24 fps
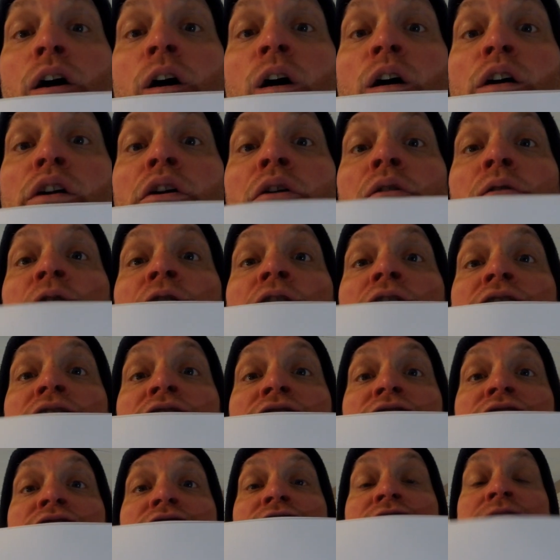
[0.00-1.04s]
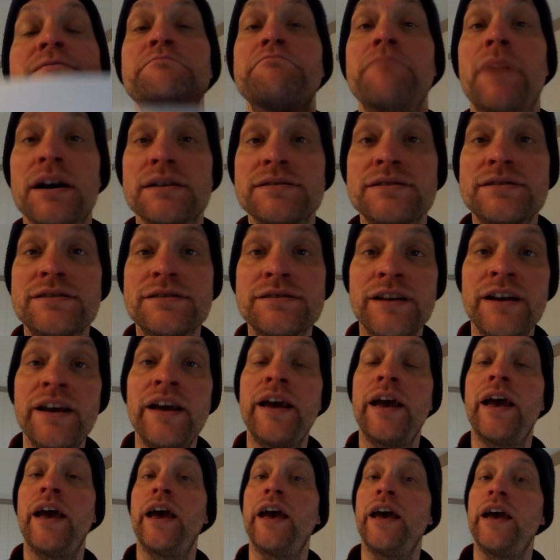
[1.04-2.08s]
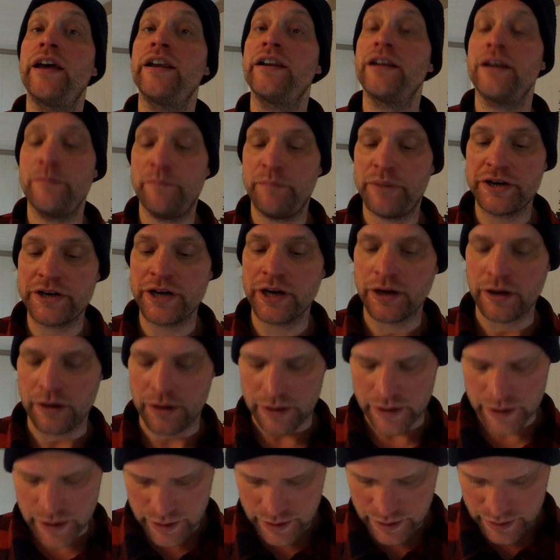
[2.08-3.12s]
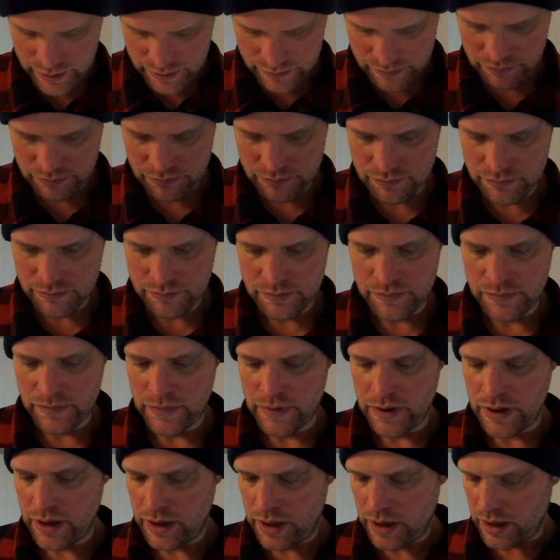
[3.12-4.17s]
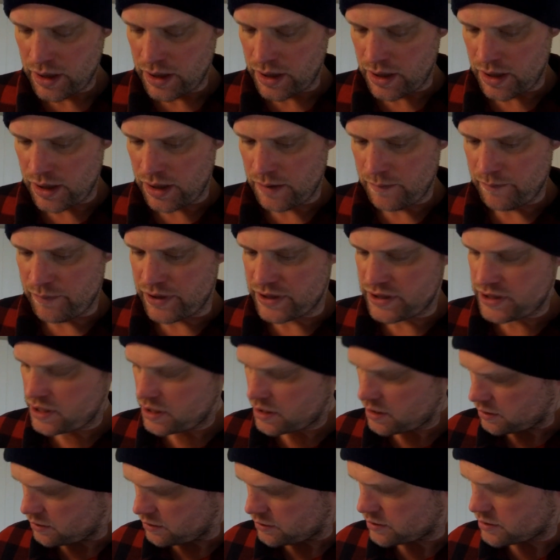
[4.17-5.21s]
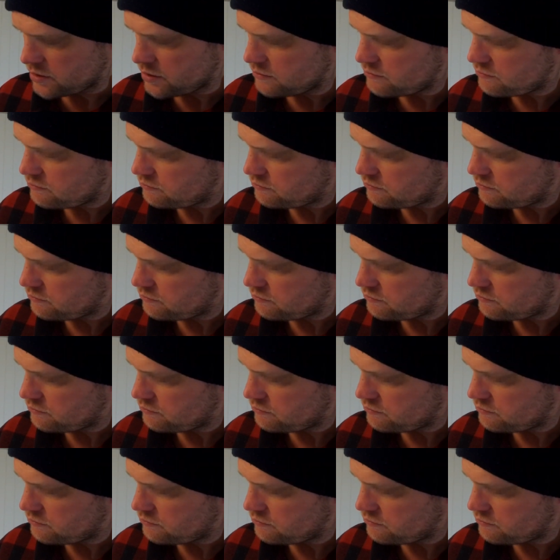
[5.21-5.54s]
all religions must. And in particular, in particular,